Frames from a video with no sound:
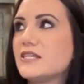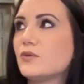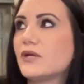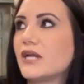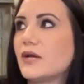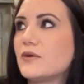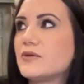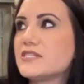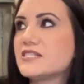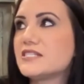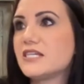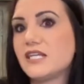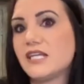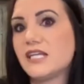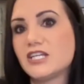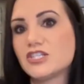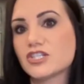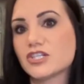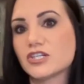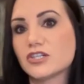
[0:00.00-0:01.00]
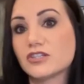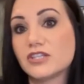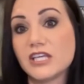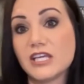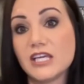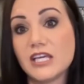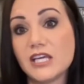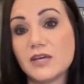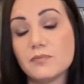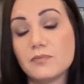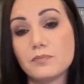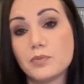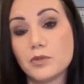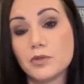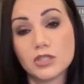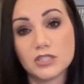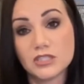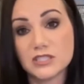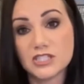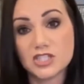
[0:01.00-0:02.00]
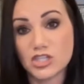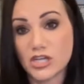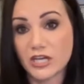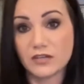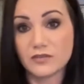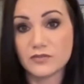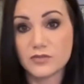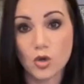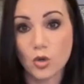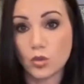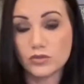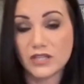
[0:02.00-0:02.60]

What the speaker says: When I was a teenager, the bookshelves,